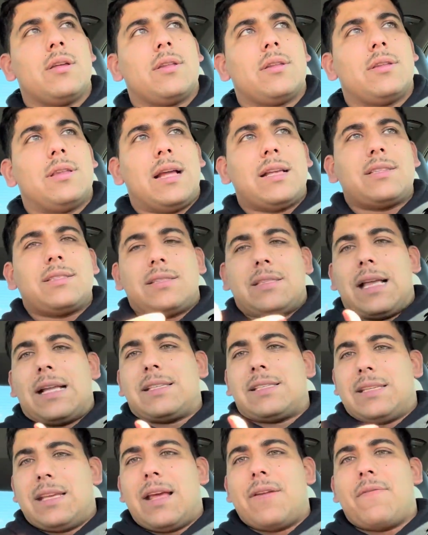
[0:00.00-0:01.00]
That's
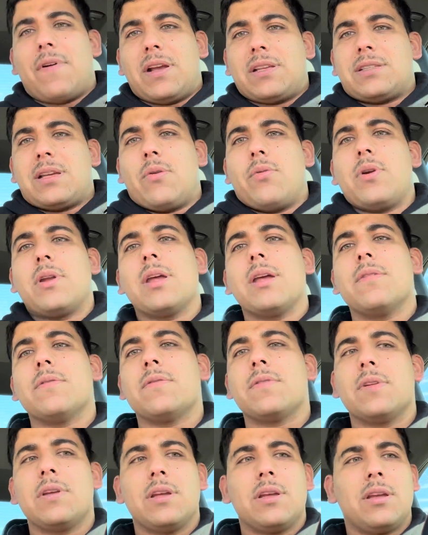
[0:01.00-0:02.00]
the advice I would give,
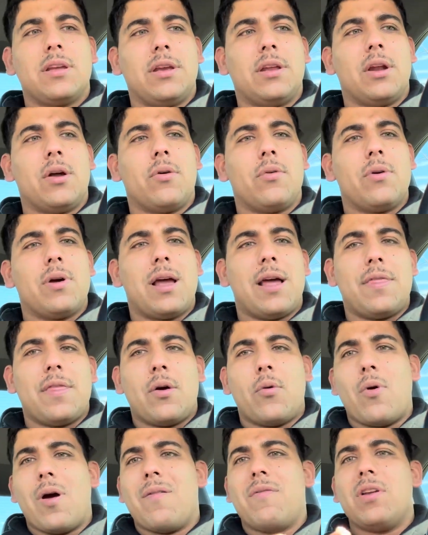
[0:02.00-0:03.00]
you know. And then
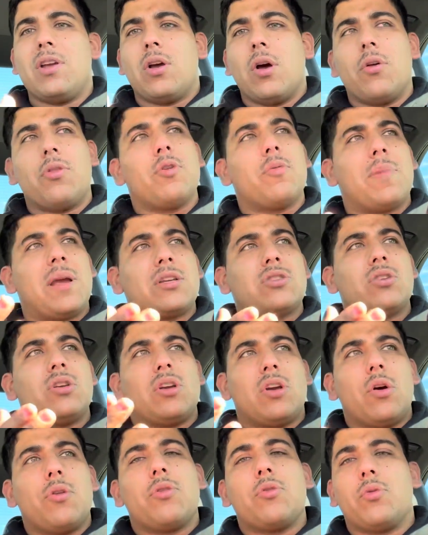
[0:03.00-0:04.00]
whoever you go through, make sure you
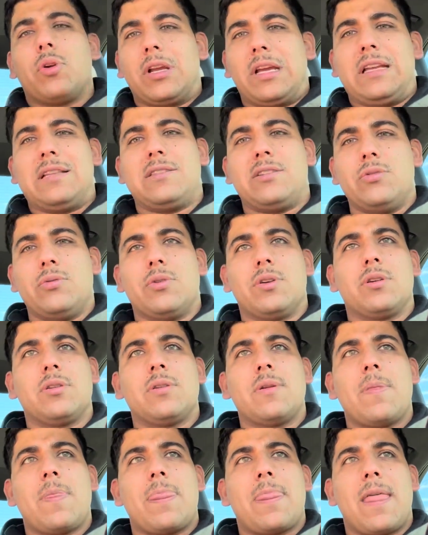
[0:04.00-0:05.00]
go through a good tuner
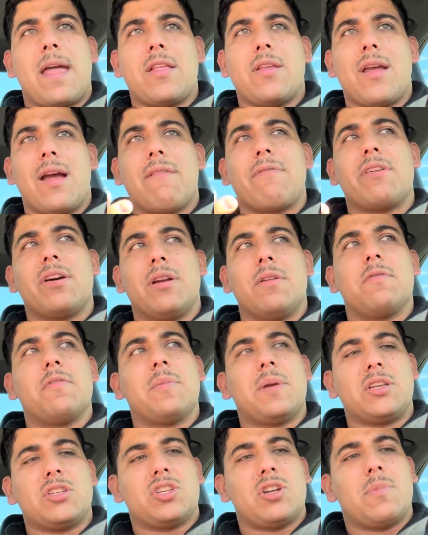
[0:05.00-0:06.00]
and you have good
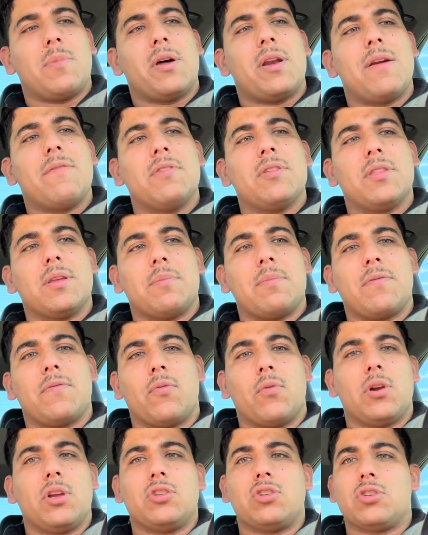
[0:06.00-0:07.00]
information about everything
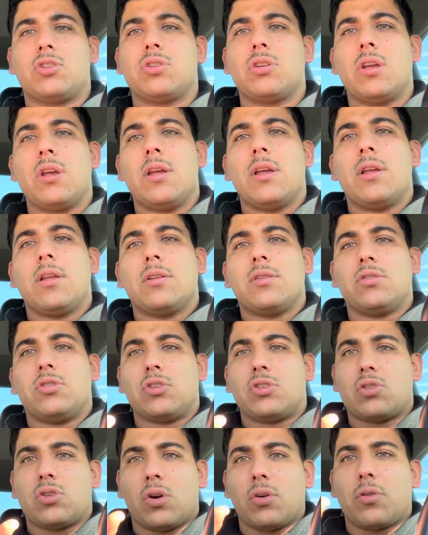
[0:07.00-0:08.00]
before you just
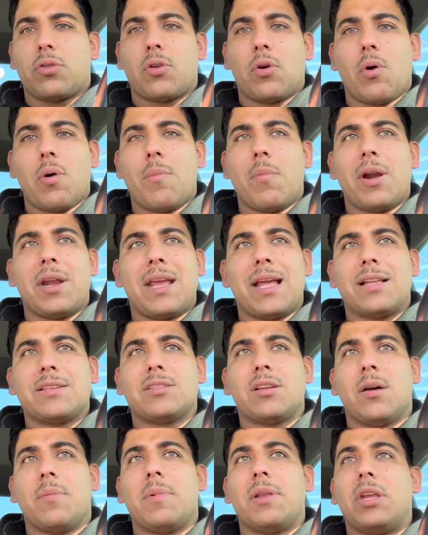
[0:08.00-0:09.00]
start throwing money at
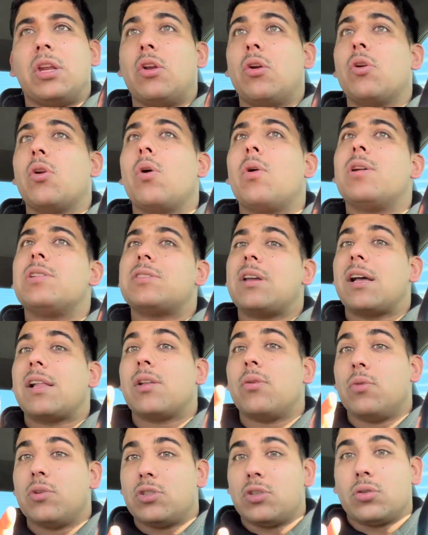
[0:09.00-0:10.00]
something and you don't know exactly
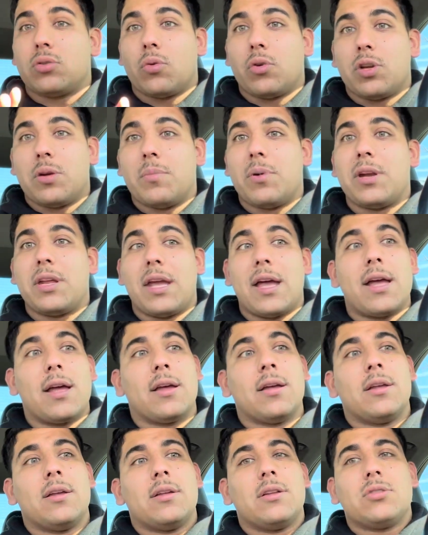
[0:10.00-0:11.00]
what you're throwing your money at.
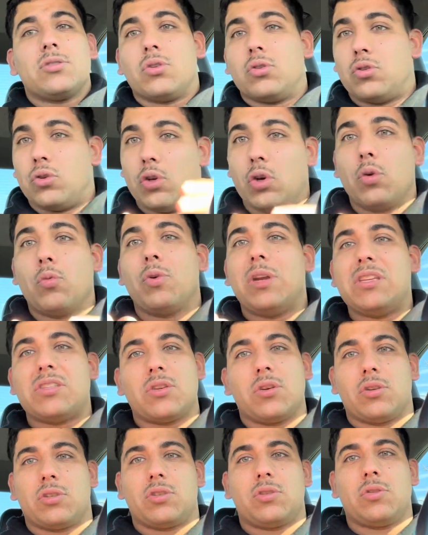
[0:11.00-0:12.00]
So do your
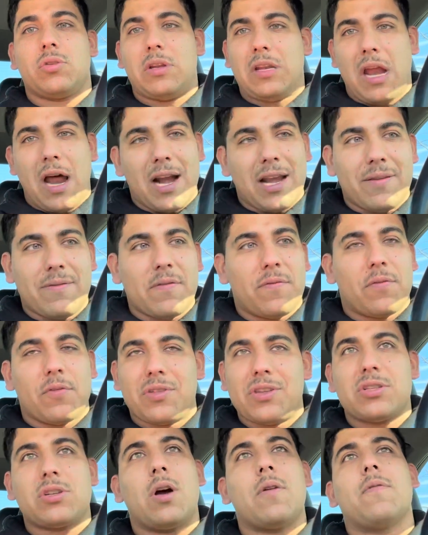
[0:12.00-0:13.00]
research. Not even for
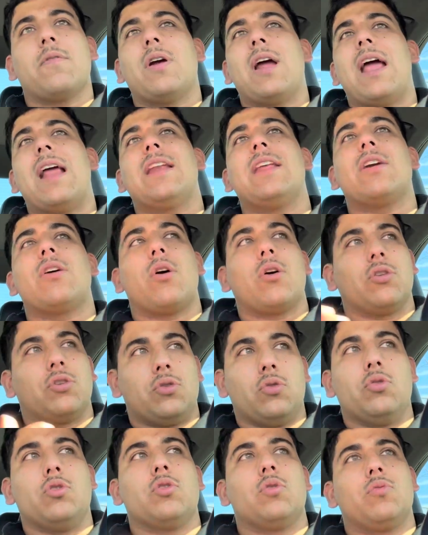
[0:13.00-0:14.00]
this car, for any car,
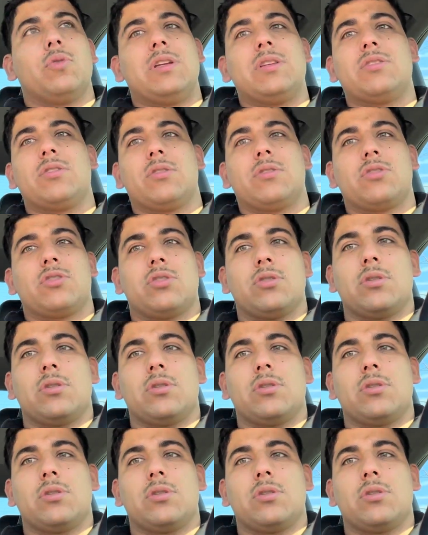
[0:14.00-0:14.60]
do your research.